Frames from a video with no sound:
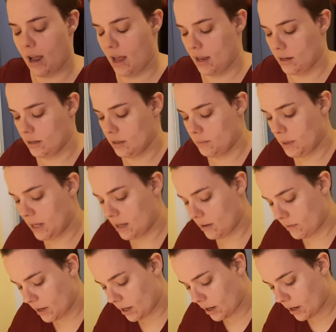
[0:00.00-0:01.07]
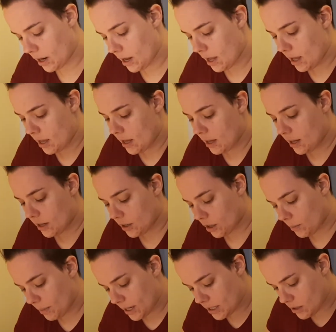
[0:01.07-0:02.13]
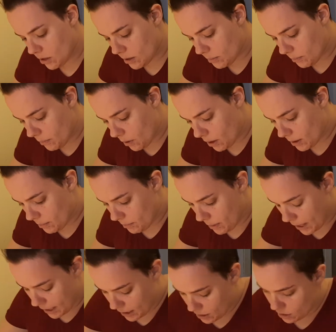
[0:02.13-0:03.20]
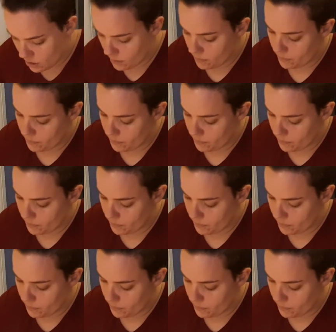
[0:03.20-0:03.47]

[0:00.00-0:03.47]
and pinky finger. You place it on the on the page,